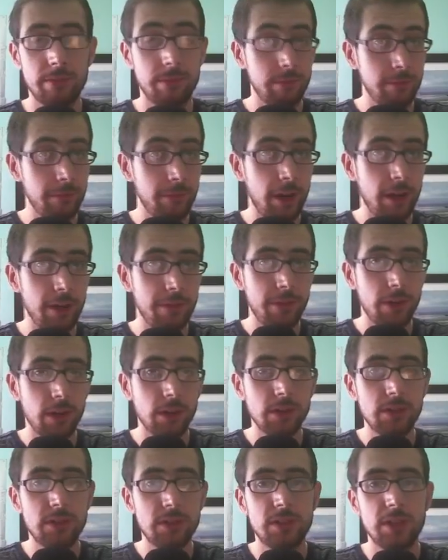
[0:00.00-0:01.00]

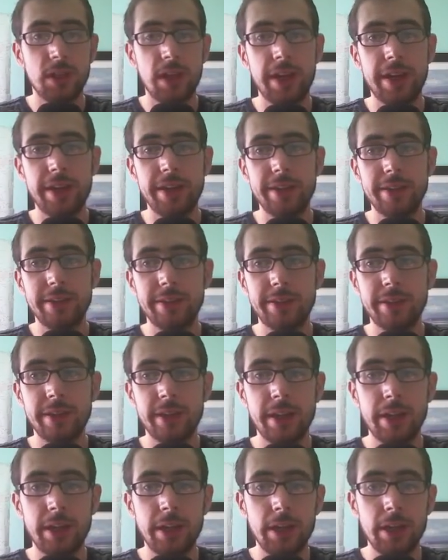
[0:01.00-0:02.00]
Firefox and
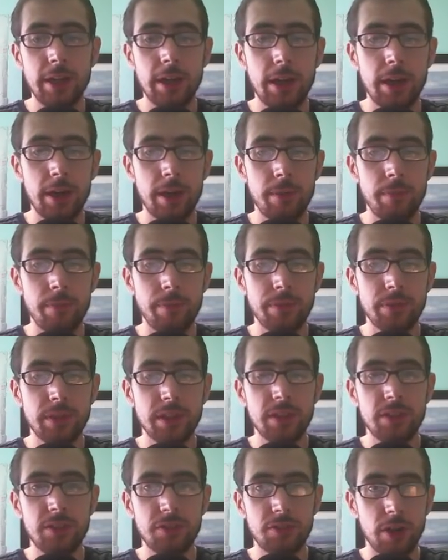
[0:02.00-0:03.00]

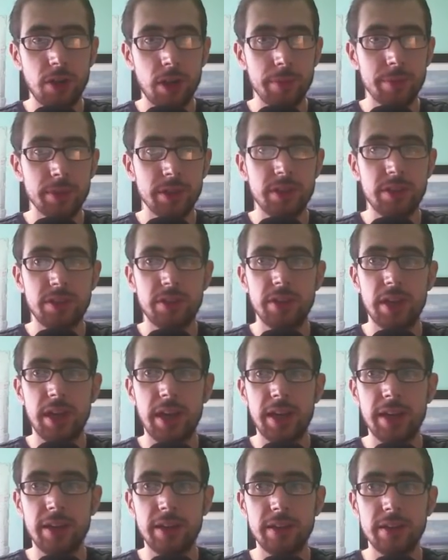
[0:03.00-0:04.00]
Scribus
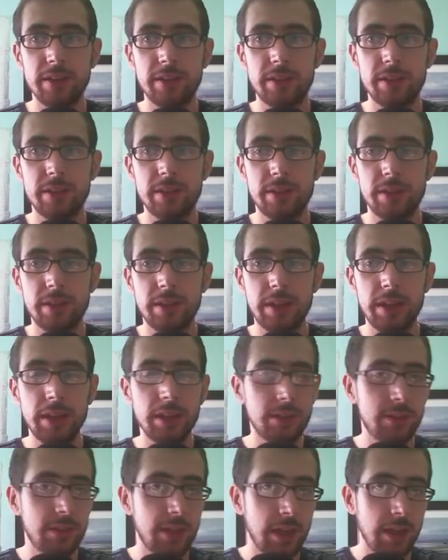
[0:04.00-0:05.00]
and
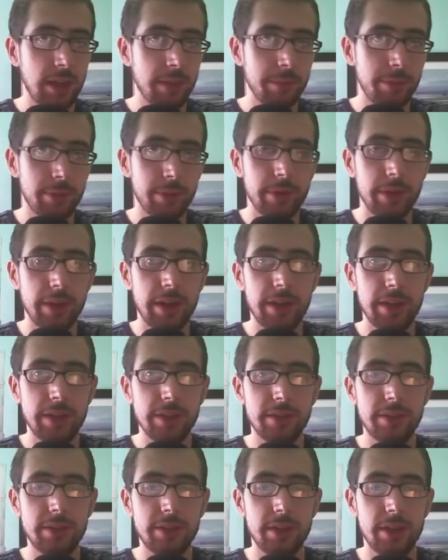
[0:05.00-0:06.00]
Inkscape
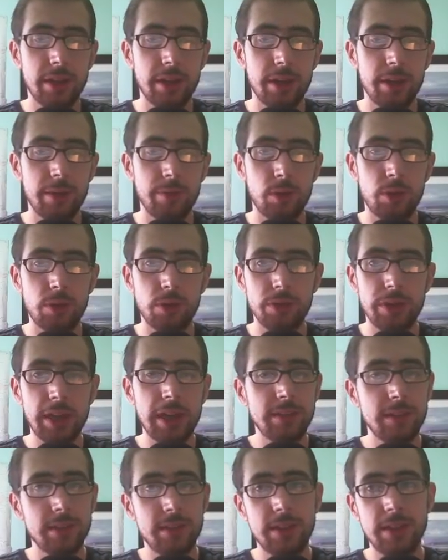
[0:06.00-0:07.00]
and
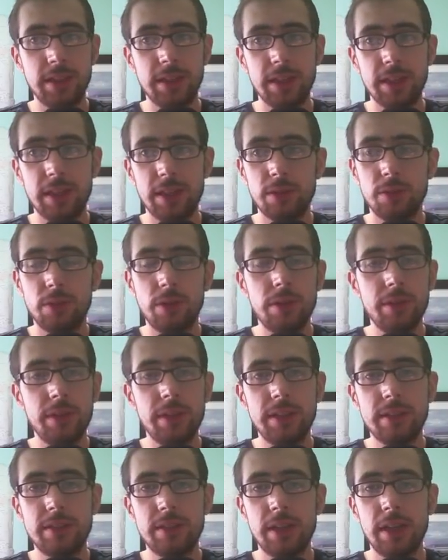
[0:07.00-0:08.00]
Audacity and all of
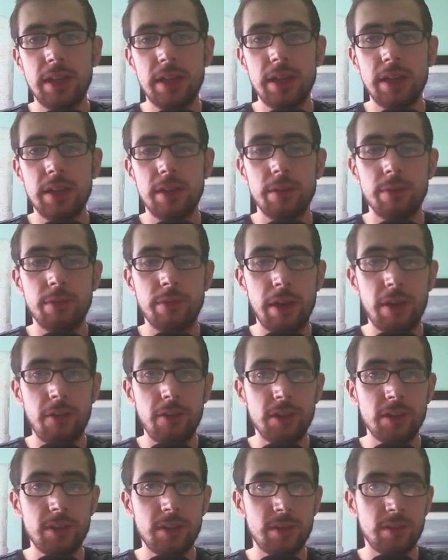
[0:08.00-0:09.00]
these
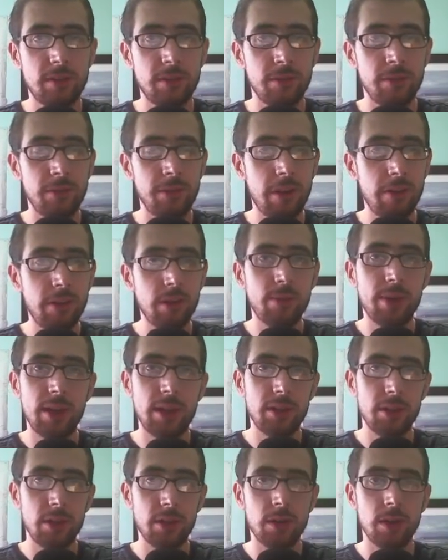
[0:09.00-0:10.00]
various very
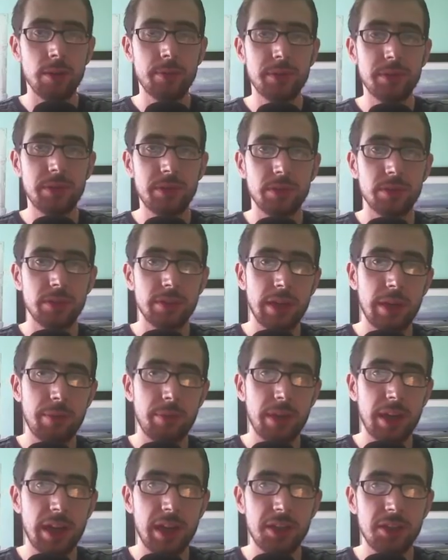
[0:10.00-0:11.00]
well-known open source
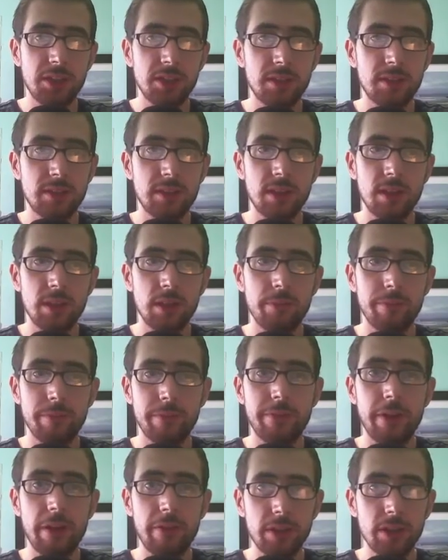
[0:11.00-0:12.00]
applications that are
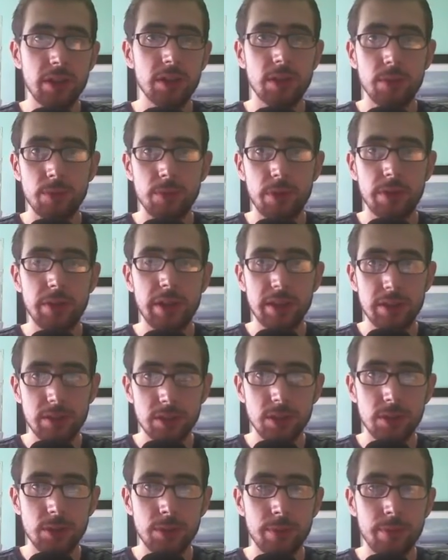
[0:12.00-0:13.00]
very good at what they
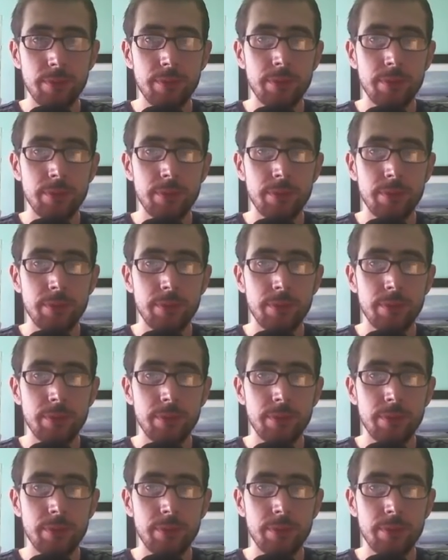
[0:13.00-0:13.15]
do,